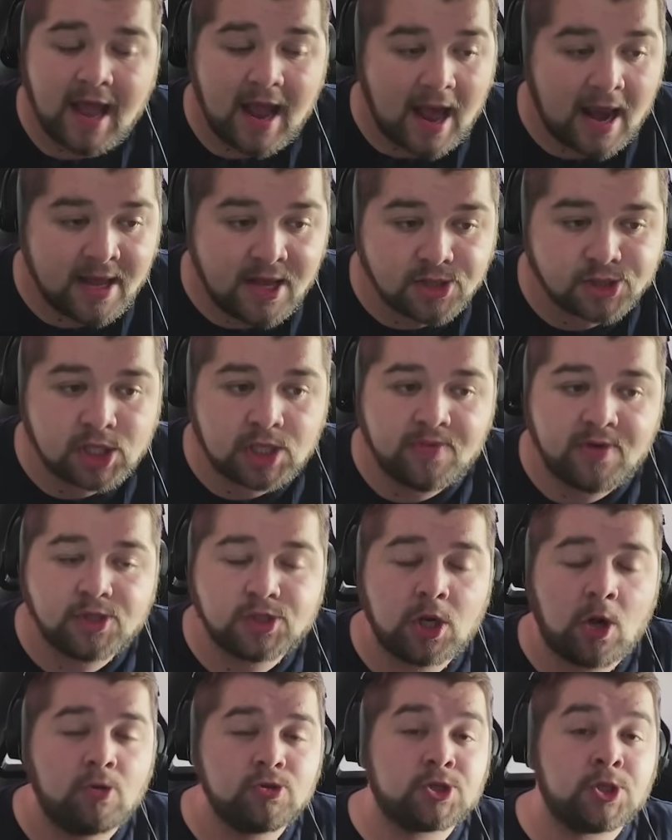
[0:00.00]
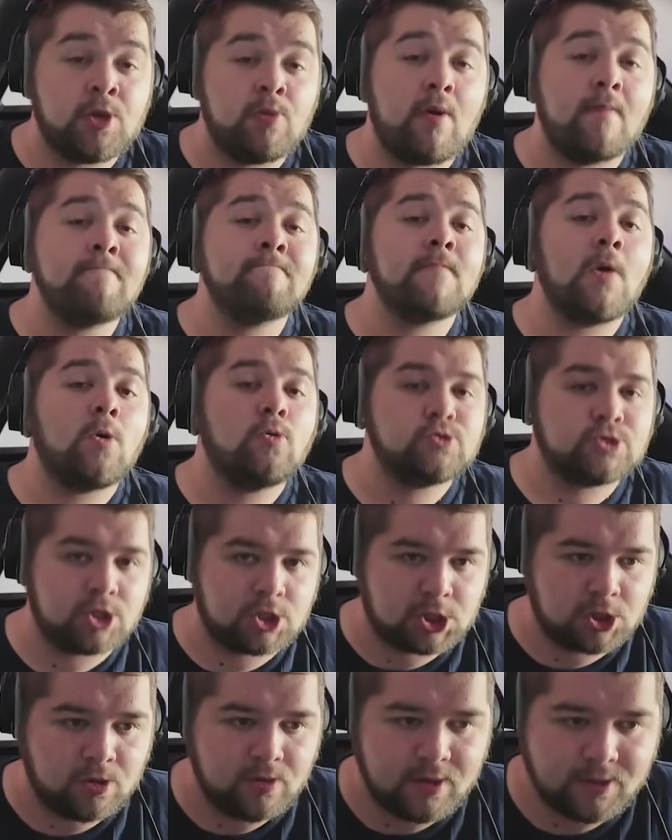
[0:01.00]
and he is going to be told to do a
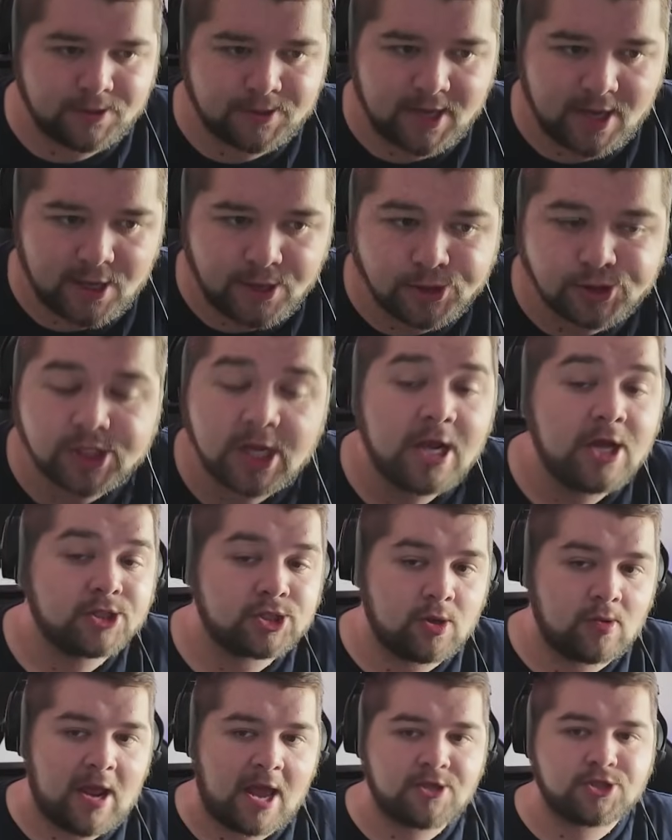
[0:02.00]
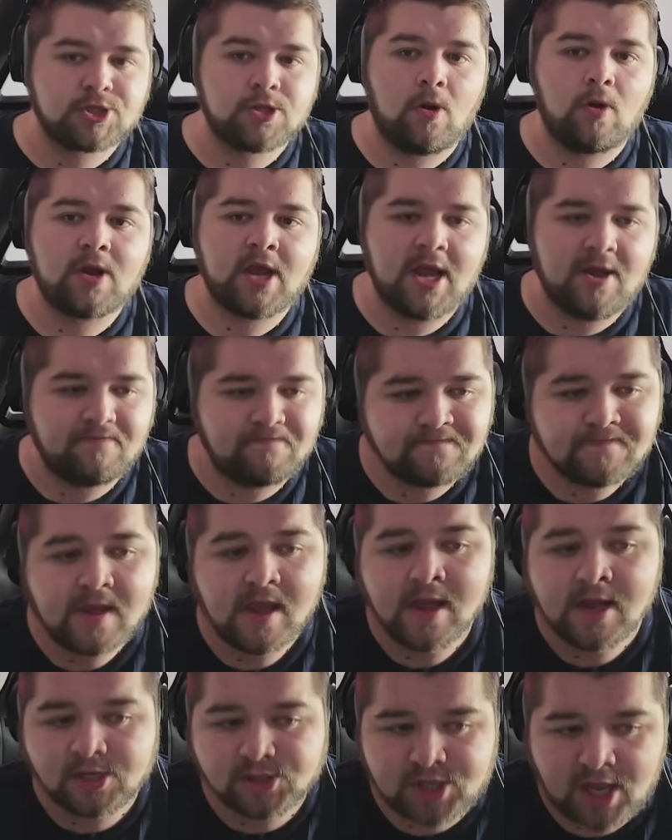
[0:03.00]
multitude of things, so let's lock in.
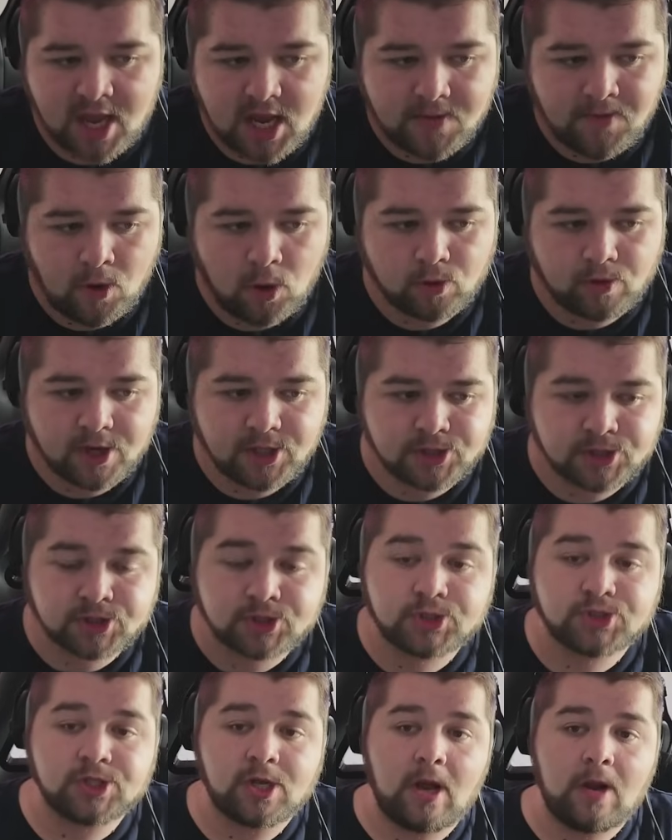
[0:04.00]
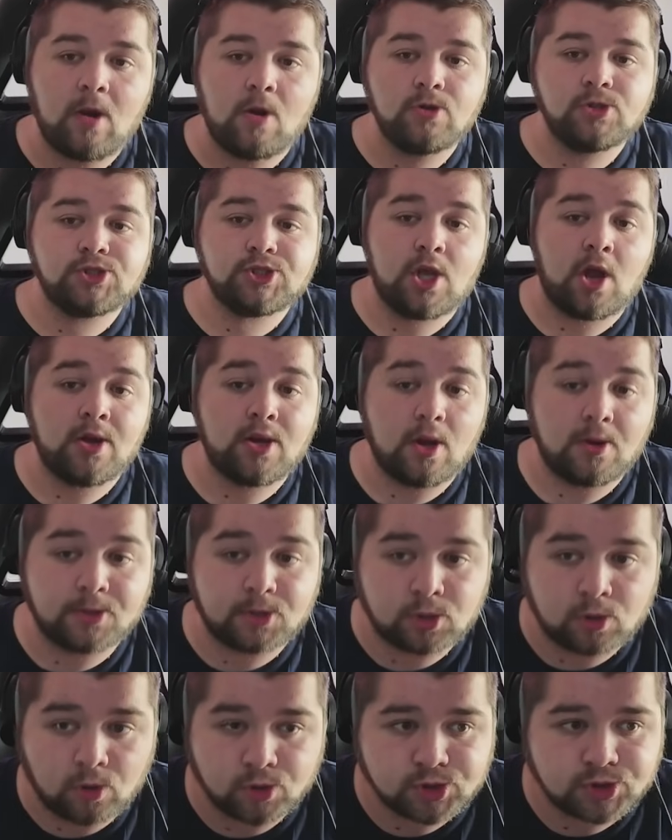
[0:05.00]
Take more risks, alongside of
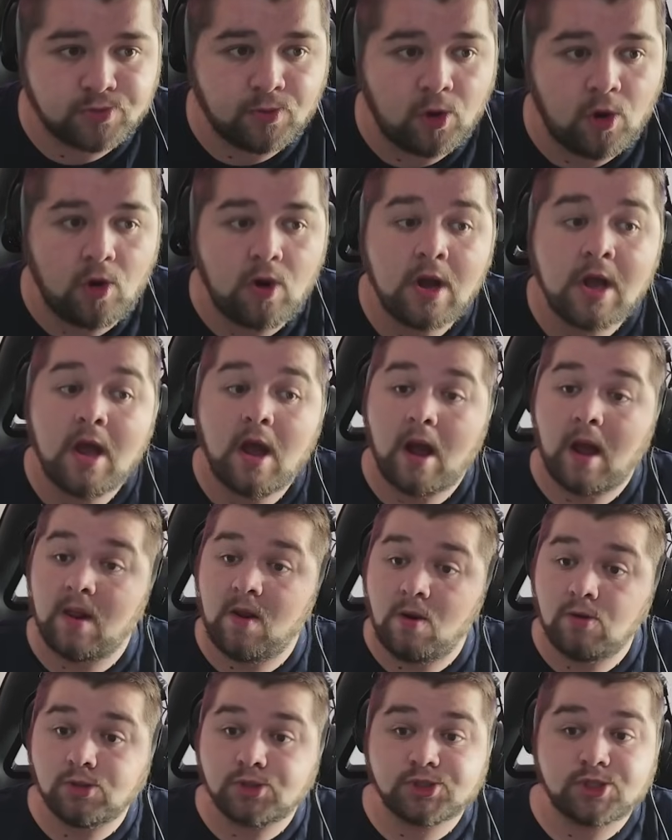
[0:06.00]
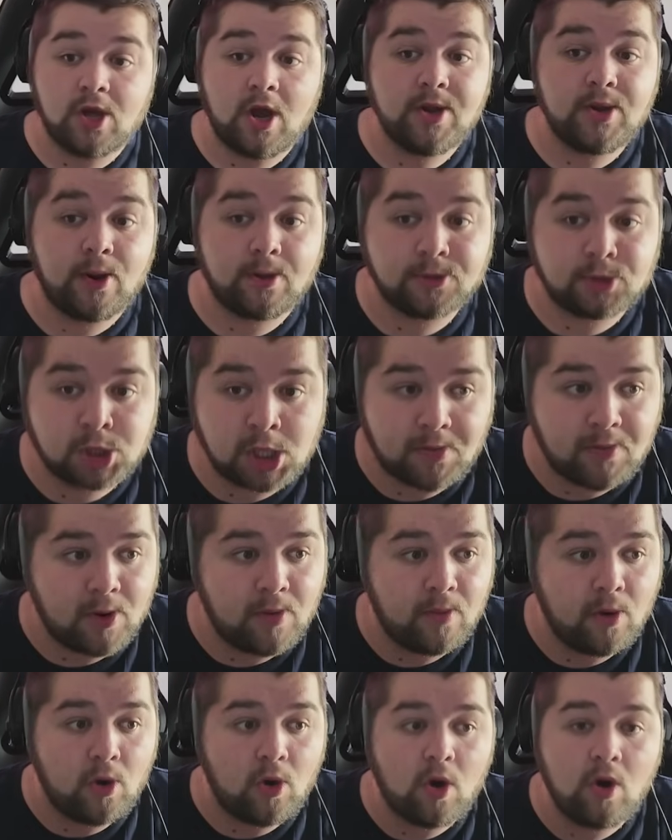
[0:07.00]
cross more, alongside of dribble
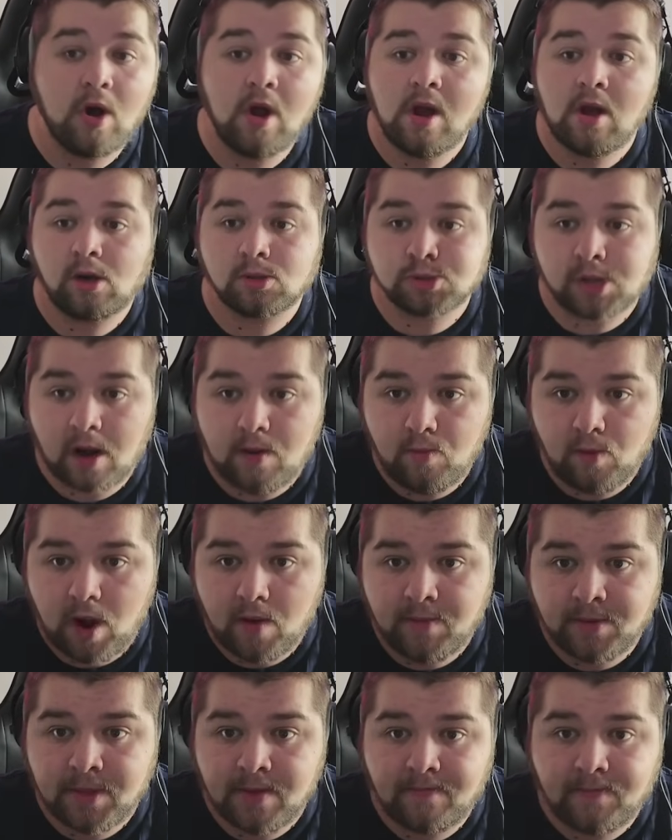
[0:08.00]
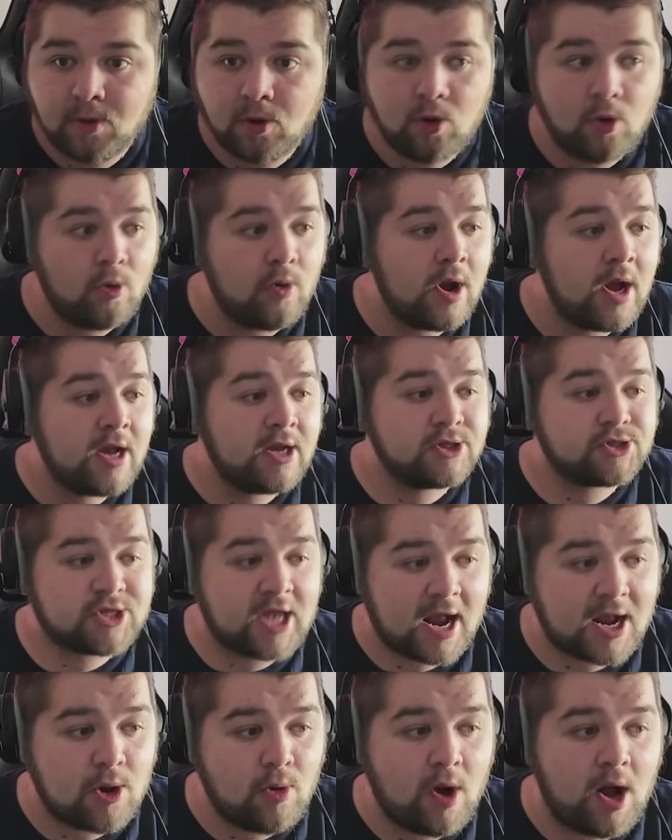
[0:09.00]
more, run wide with the ball,
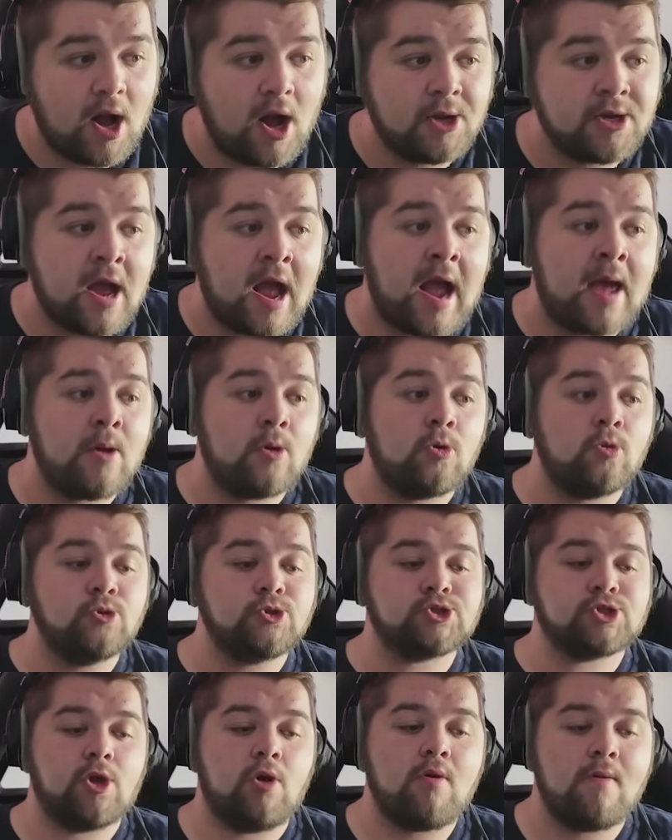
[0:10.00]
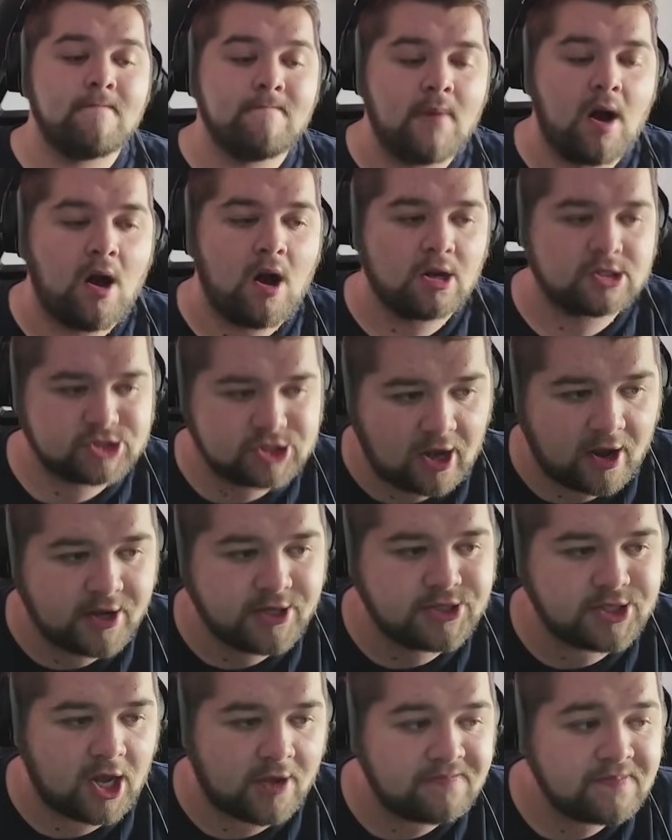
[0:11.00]
tackle harder, and also mark
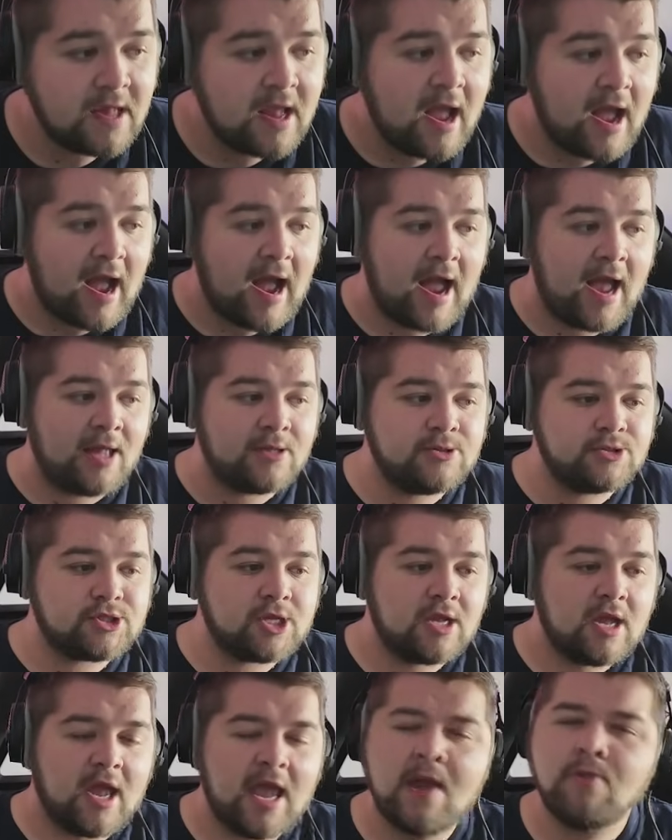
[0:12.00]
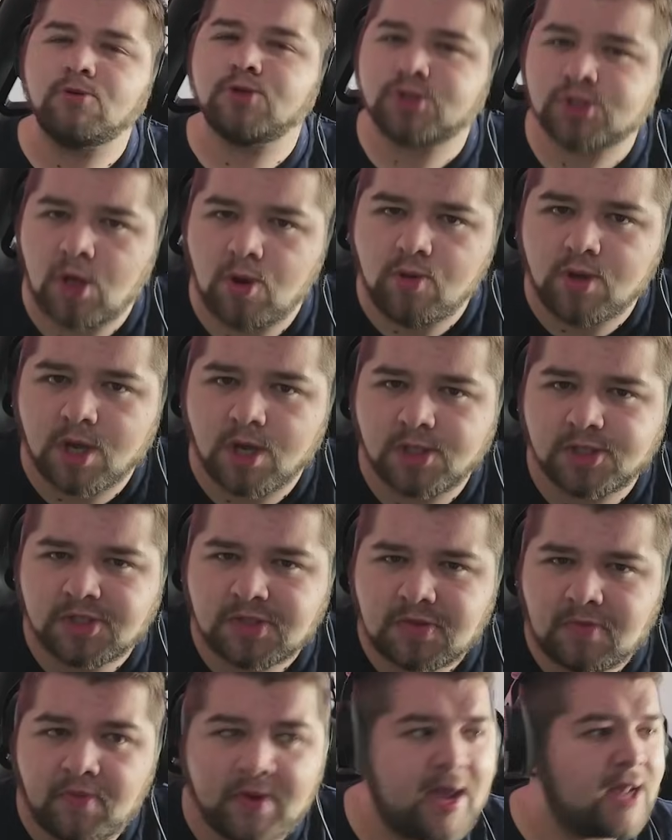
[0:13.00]
tighter. And it was so good,
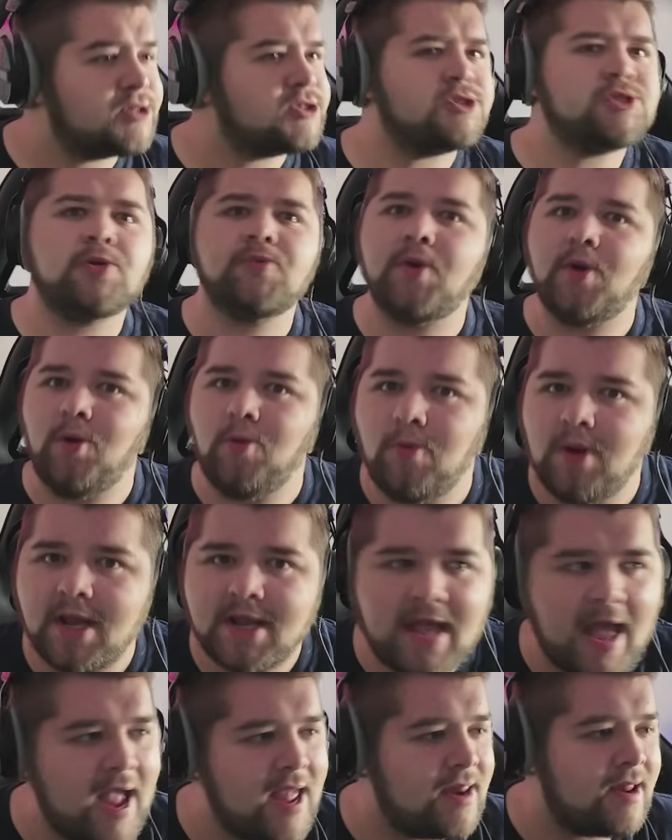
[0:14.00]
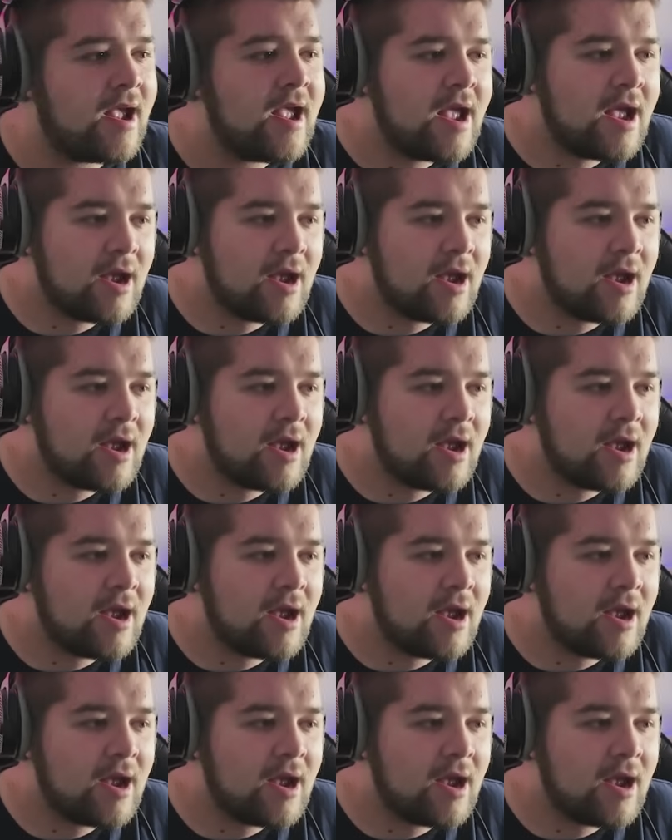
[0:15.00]
we had to do it all again.